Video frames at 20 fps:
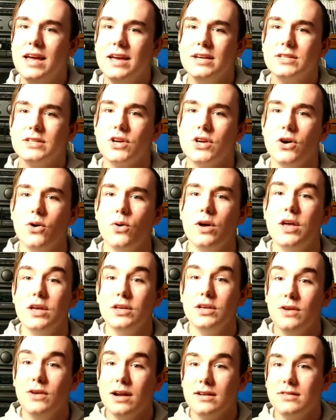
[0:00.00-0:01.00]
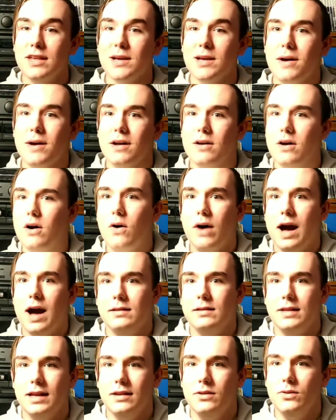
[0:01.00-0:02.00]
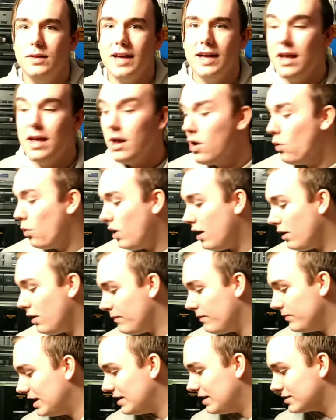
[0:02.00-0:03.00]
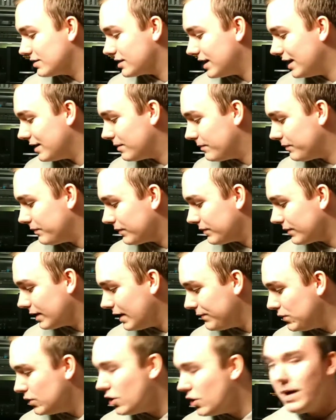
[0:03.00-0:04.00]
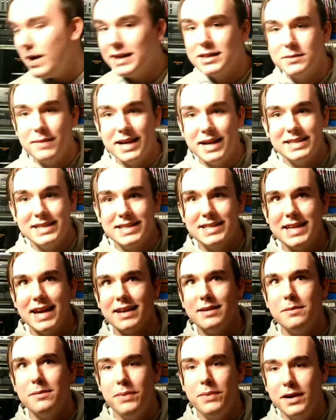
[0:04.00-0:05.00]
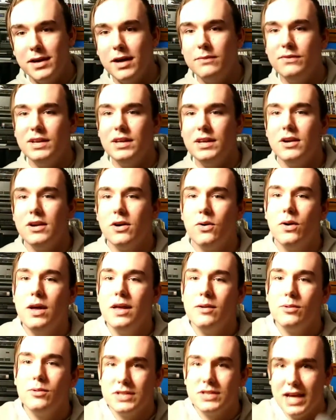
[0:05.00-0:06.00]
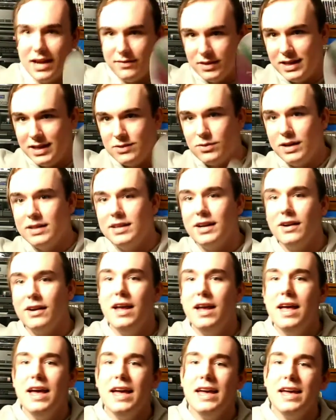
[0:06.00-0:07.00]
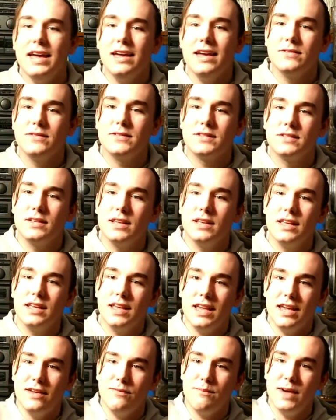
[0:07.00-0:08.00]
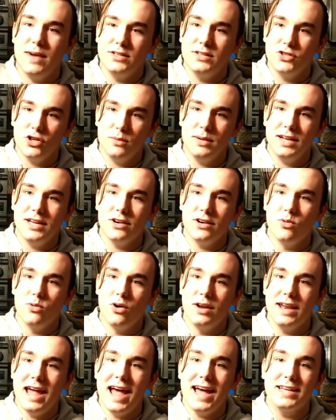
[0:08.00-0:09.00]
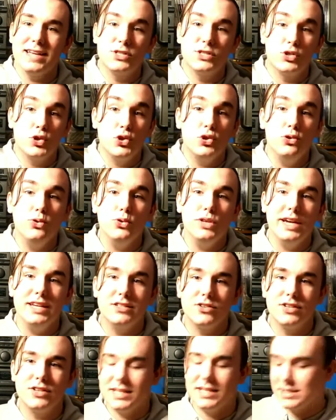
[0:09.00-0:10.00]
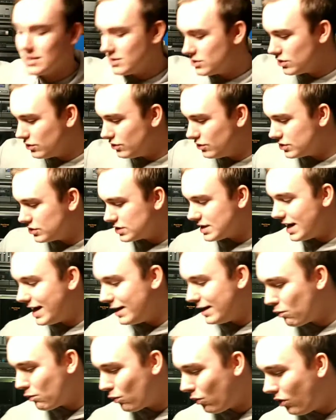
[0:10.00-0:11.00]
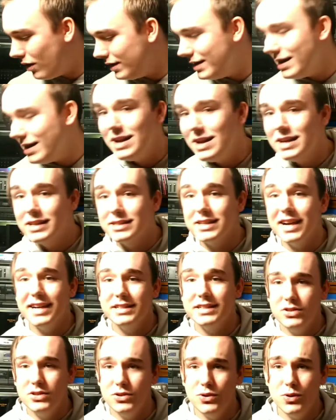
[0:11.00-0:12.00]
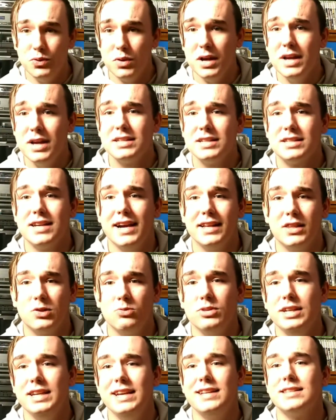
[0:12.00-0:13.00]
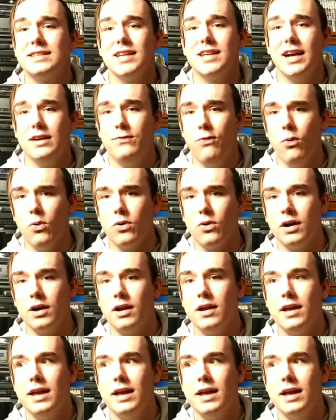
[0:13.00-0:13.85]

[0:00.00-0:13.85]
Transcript: So, you have to think about, oh, how do they do that? Well, there's if you go back to my second pickup video, which I have it linked right there, if my Terminator one has 2 LaserDiscs. So there's side 1, side 2, side 3, and side 4.